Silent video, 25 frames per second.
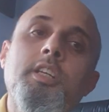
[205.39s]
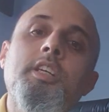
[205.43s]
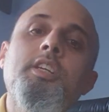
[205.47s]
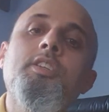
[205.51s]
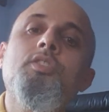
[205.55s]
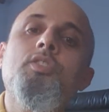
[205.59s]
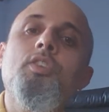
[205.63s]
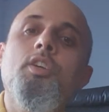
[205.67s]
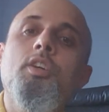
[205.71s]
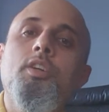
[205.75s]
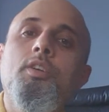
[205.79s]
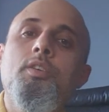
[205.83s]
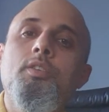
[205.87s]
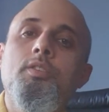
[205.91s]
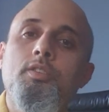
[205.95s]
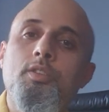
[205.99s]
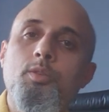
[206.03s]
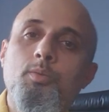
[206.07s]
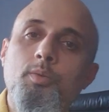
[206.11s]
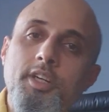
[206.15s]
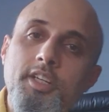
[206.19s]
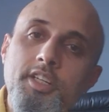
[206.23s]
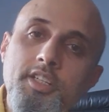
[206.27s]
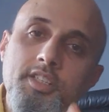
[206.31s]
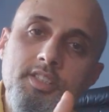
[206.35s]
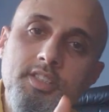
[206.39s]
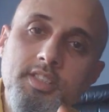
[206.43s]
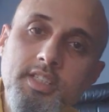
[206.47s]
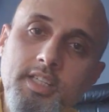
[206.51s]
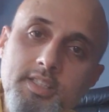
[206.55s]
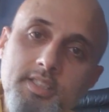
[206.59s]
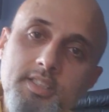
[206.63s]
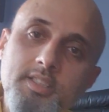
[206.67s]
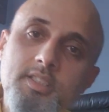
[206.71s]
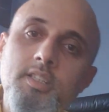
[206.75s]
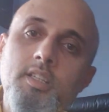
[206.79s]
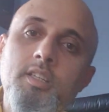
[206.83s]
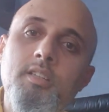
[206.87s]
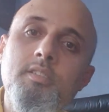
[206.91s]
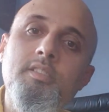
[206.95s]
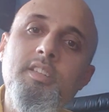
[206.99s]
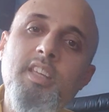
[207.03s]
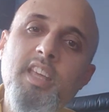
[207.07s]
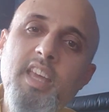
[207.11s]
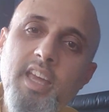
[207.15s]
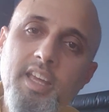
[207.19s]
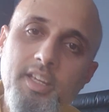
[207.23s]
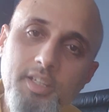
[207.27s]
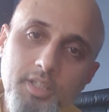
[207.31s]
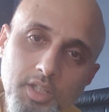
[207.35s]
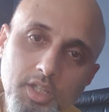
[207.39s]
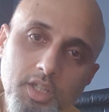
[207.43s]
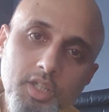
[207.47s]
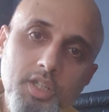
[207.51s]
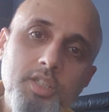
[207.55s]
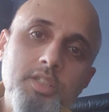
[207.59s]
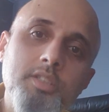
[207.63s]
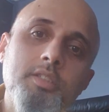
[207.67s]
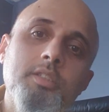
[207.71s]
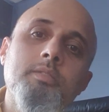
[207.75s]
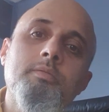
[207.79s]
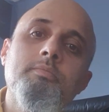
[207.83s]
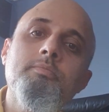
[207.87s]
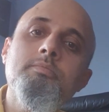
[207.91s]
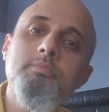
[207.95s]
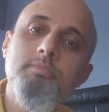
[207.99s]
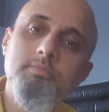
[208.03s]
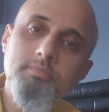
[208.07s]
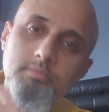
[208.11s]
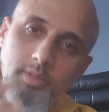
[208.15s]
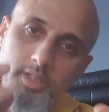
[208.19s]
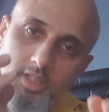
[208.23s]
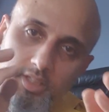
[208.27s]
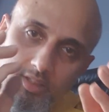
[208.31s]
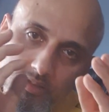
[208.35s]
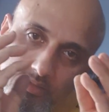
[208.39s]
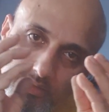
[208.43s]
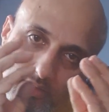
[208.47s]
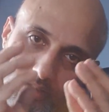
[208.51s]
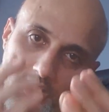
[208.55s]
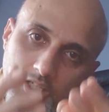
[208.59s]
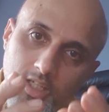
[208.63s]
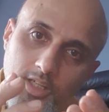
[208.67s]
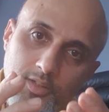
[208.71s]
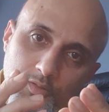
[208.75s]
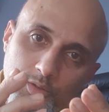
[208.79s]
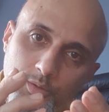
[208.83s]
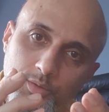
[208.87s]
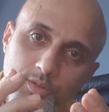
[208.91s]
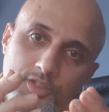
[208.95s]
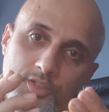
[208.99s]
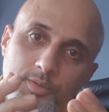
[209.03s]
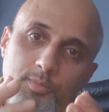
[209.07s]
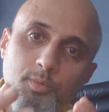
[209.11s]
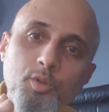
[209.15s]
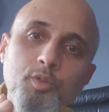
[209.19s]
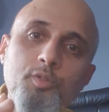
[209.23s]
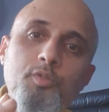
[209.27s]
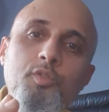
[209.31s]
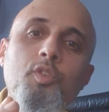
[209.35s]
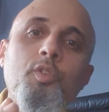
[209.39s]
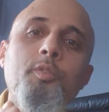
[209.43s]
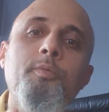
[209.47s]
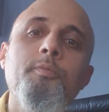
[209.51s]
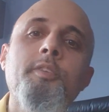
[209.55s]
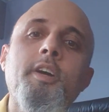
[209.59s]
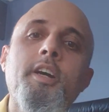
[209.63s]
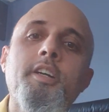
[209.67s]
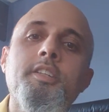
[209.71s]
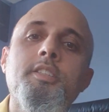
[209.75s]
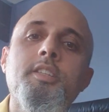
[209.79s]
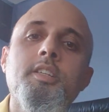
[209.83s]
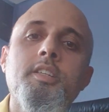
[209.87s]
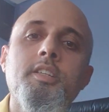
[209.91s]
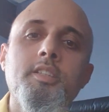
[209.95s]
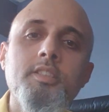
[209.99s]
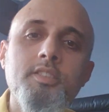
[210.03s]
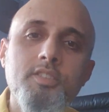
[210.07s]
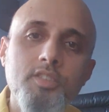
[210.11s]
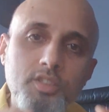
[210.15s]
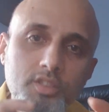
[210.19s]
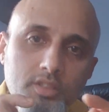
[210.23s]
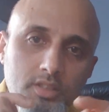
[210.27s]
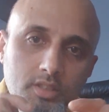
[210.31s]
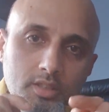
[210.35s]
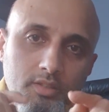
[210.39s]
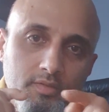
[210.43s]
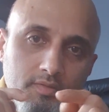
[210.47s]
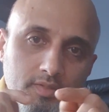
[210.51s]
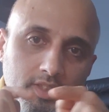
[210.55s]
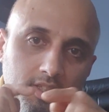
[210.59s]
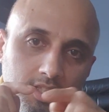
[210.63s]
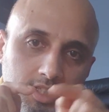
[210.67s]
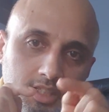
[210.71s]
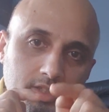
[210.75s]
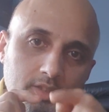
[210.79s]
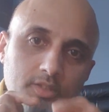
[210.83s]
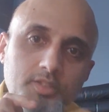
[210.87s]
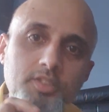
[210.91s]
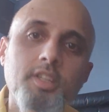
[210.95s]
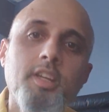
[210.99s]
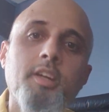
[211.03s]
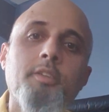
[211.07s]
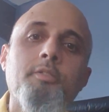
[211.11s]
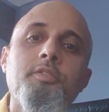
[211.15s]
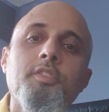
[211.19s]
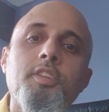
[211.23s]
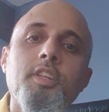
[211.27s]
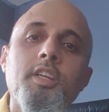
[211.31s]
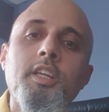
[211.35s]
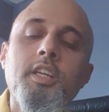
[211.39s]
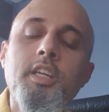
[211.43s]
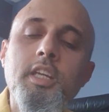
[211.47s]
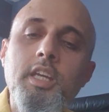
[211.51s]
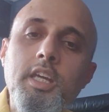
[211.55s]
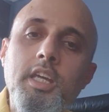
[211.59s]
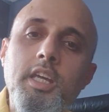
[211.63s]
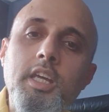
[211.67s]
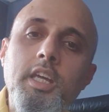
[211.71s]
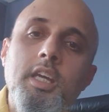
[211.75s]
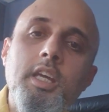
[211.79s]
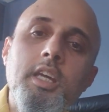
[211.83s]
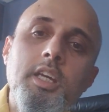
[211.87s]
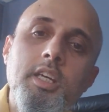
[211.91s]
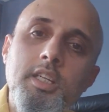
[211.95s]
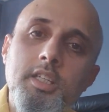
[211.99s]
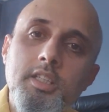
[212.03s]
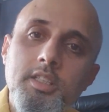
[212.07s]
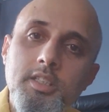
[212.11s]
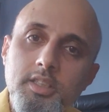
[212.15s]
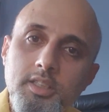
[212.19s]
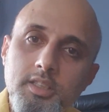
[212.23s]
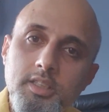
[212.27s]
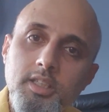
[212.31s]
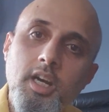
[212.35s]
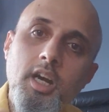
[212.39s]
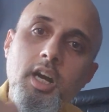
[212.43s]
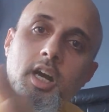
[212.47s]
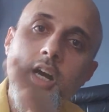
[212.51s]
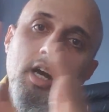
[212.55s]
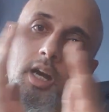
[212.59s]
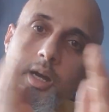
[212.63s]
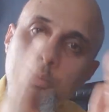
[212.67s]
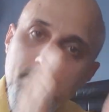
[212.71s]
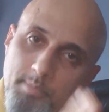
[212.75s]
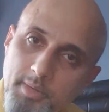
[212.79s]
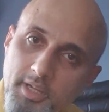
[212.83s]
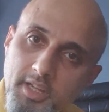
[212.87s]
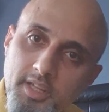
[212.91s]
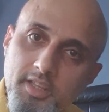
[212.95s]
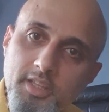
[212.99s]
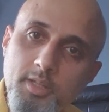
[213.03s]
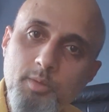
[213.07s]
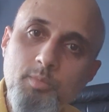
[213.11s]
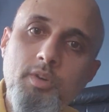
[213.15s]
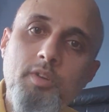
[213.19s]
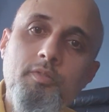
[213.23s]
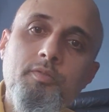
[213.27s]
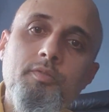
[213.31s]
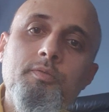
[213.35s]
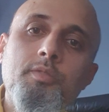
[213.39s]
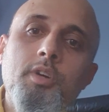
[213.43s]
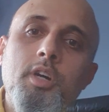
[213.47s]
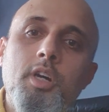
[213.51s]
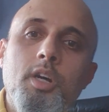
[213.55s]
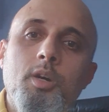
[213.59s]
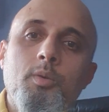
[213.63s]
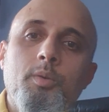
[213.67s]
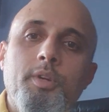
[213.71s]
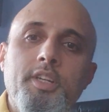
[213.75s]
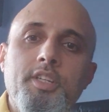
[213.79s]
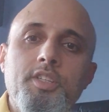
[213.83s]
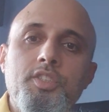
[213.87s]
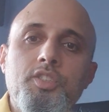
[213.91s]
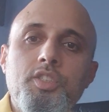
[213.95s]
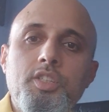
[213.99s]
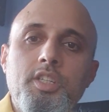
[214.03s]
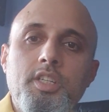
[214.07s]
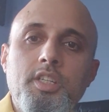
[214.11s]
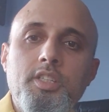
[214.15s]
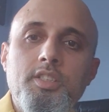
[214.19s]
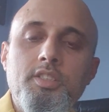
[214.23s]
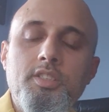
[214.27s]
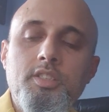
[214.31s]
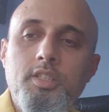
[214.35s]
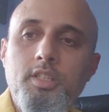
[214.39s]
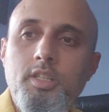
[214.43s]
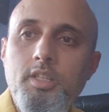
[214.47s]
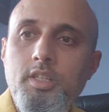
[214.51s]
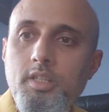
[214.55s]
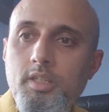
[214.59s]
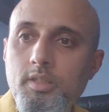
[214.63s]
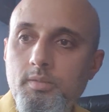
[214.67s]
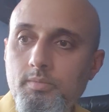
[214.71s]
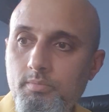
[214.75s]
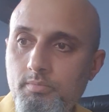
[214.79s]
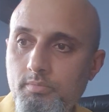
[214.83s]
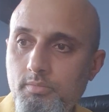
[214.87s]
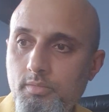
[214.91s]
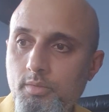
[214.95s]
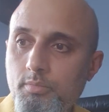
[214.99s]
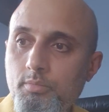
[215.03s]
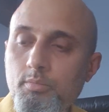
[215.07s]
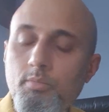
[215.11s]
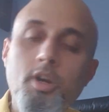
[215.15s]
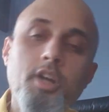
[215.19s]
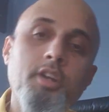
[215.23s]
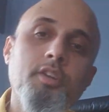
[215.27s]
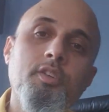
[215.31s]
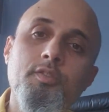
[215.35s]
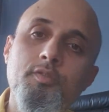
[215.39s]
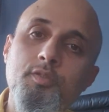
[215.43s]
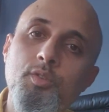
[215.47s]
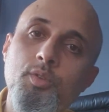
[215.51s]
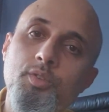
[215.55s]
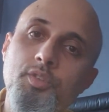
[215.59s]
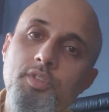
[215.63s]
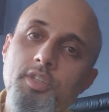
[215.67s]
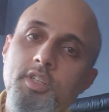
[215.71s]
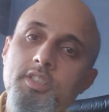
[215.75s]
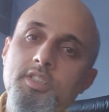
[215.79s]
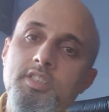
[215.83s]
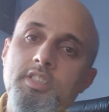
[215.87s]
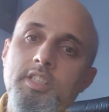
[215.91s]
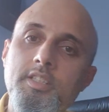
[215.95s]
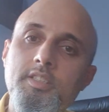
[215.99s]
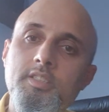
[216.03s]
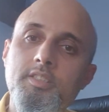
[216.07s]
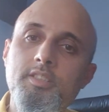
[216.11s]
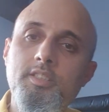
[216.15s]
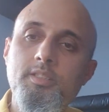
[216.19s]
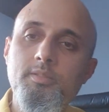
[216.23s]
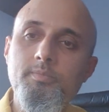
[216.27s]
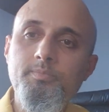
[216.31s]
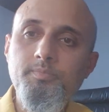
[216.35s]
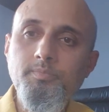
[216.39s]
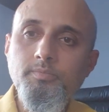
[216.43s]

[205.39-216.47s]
So the 1-inch sensor, yeah, good, but you know, if you want a small form factor, it's just too fiddly using everything. Bigger than 1 inch is the Micro Four Thirds sensor.